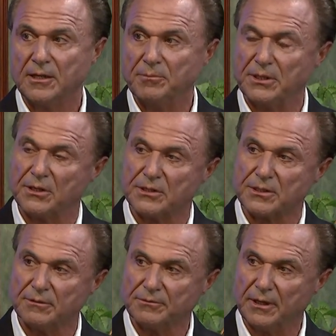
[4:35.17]
because
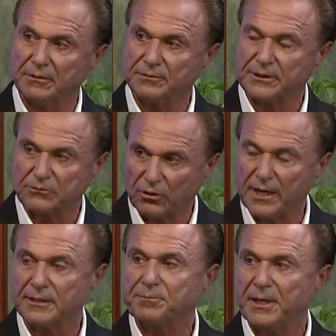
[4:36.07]
of, of
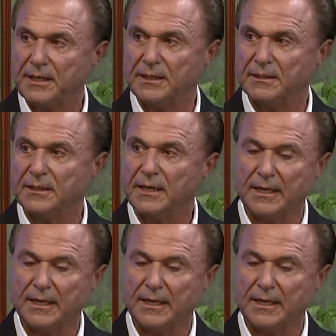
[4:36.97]
chronic pain.